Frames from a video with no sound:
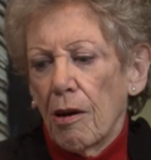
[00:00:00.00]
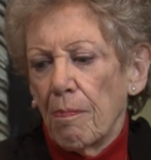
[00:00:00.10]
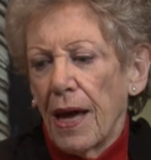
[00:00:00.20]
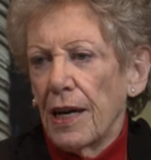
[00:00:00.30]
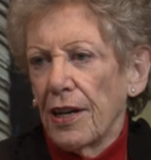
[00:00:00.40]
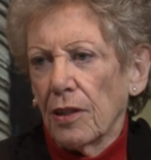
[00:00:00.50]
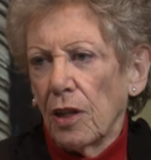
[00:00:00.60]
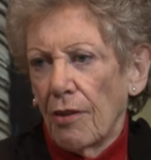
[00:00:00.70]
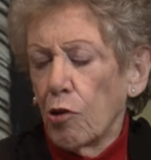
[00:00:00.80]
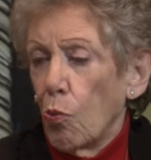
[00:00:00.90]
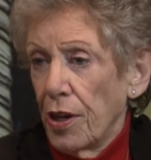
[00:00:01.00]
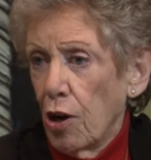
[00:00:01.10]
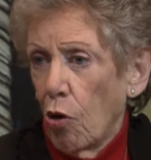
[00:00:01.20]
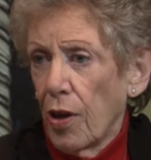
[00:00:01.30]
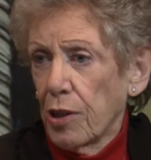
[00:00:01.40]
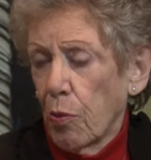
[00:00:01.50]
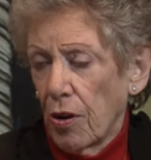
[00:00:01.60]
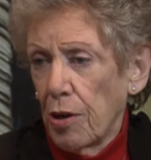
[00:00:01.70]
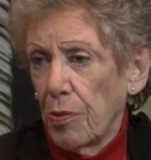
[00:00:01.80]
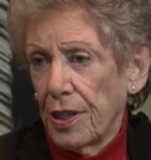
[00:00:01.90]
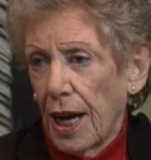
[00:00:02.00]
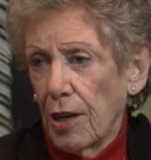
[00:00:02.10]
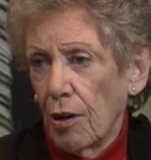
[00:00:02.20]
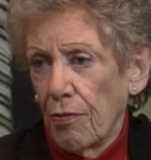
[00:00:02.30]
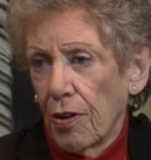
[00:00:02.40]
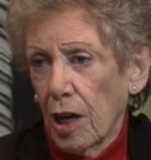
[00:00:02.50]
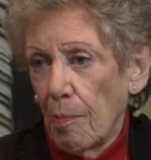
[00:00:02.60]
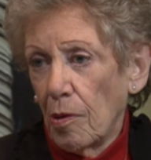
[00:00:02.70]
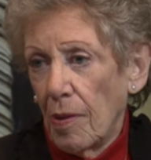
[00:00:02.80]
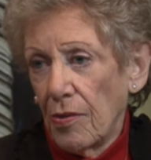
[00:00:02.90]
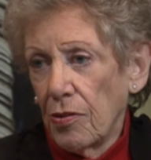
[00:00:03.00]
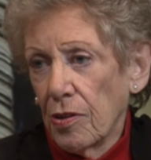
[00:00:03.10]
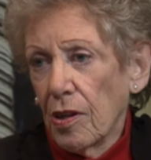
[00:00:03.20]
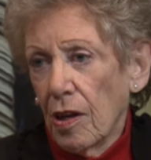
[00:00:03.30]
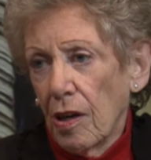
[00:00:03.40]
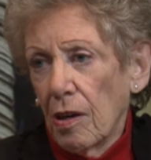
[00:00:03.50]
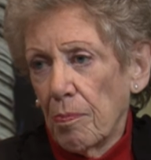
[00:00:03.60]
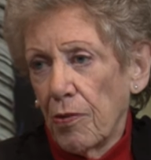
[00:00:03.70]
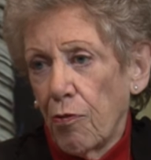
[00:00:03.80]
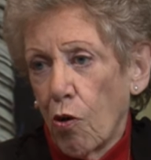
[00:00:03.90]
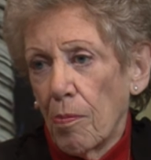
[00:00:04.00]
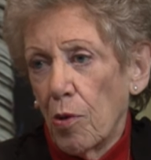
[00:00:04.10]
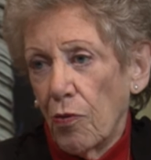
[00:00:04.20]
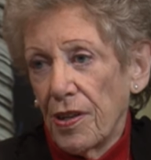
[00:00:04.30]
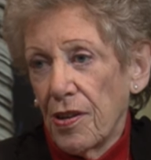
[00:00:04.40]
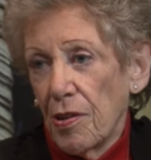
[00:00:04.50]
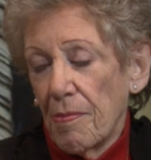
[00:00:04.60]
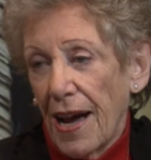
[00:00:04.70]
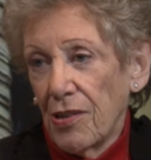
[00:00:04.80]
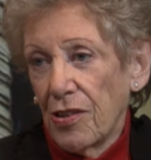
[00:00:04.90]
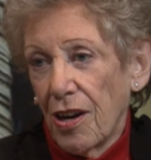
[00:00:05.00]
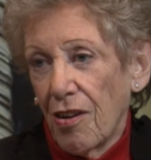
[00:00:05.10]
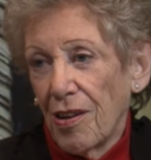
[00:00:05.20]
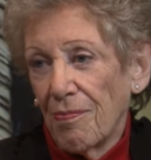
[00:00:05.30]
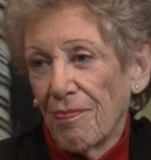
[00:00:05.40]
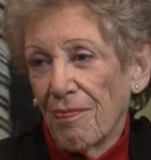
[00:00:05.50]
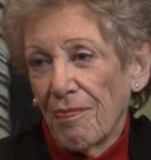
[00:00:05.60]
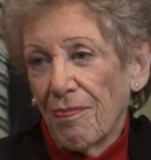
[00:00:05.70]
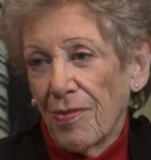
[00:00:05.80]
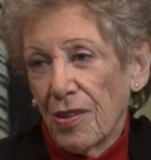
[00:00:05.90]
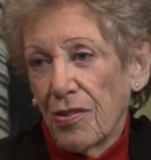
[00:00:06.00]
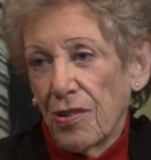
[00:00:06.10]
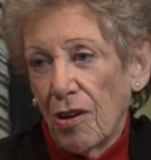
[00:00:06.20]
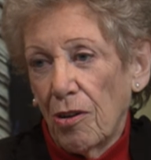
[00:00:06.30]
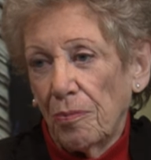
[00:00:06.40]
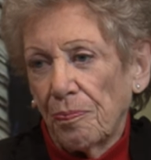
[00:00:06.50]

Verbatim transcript: Yeah. Benedict loved it. We know that's where he retired for a couple of months mm-hmm. yeah. before moving to the monastery. Yeah. So.